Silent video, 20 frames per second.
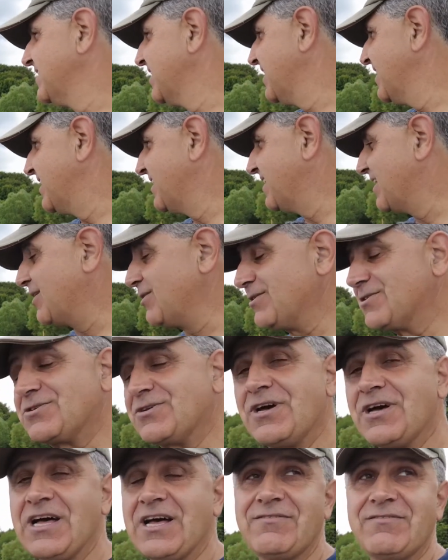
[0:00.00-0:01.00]
and I also
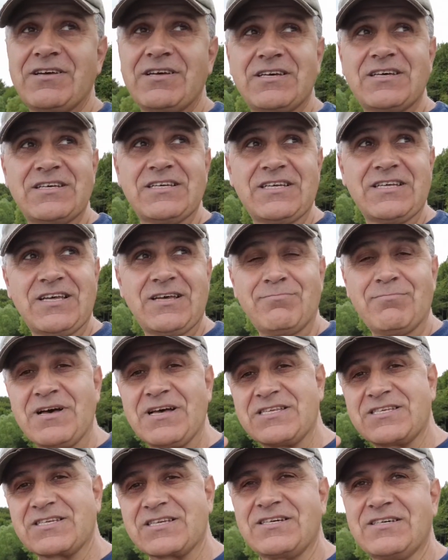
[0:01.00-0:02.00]
have a
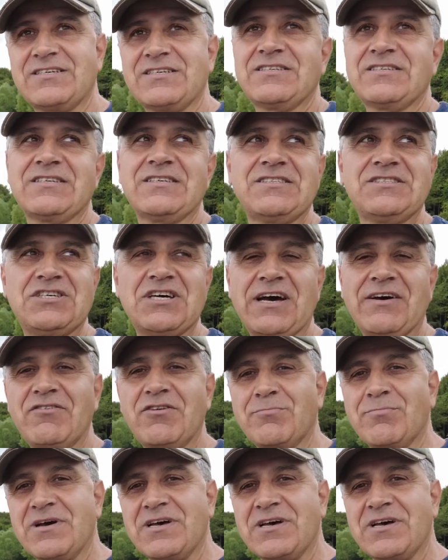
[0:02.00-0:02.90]
mask, a diving